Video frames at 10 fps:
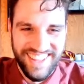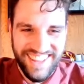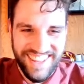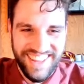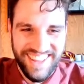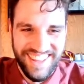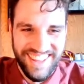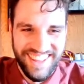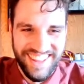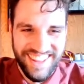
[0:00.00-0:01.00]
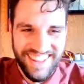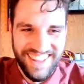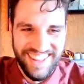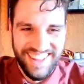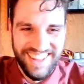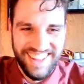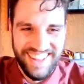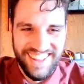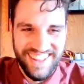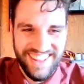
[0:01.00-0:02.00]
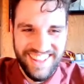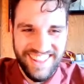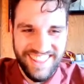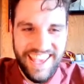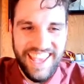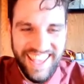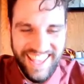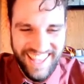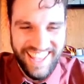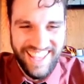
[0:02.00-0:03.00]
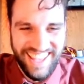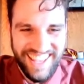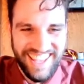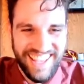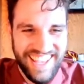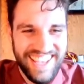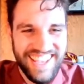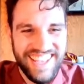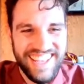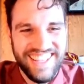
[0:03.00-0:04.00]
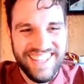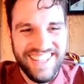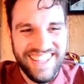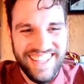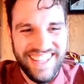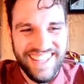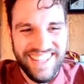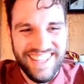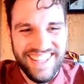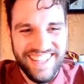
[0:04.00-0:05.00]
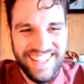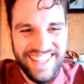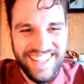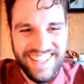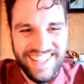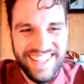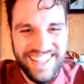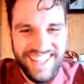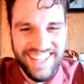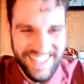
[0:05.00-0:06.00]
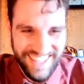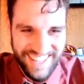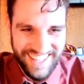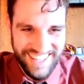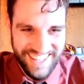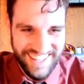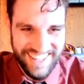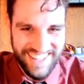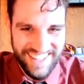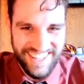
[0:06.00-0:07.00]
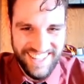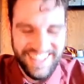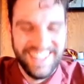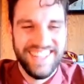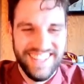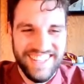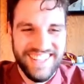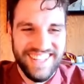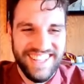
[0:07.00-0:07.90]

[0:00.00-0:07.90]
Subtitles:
(silent)